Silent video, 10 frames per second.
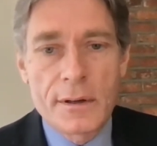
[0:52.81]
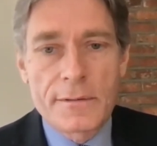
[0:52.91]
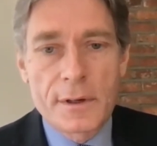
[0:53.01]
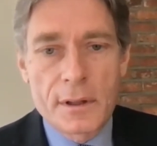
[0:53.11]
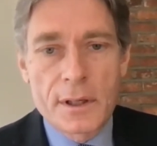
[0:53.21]

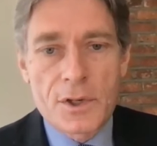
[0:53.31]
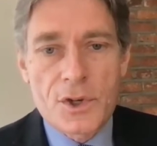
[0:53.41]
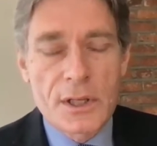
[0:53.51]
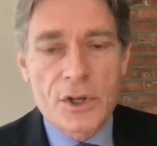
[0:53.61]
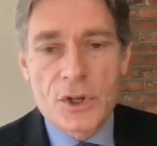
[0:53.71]
for this,
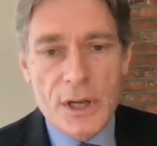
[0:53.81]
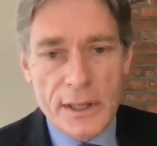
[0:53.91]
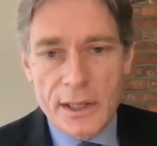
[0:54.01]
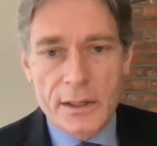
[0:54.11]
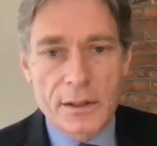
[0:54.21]
and this is, I
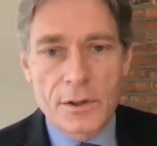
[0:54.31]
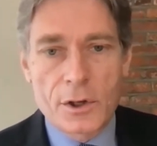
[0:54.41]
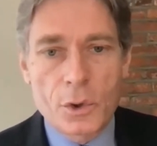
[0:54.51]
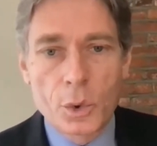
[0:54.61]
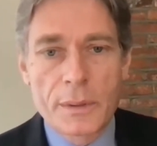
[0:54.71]
think, the,
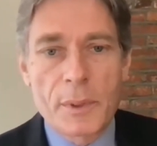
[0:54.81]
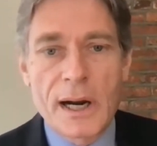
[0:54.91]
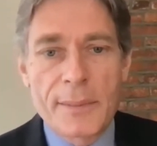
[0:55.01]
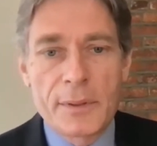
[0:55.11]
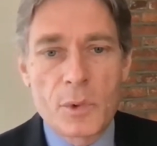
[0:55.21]
the core
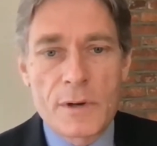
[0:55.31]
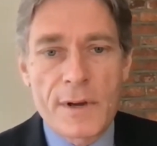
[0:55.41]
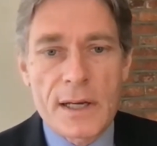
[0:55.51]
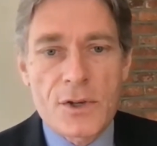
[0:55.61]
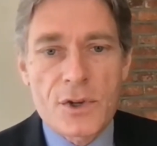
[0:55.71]
problem we
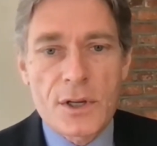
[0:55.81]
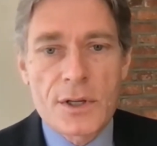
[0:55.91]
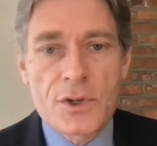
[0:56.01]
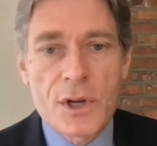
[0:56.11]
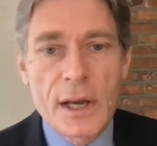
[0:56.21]
face,
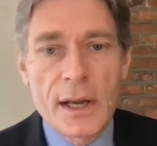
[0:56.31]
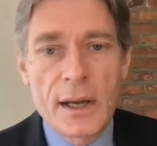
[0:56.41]
is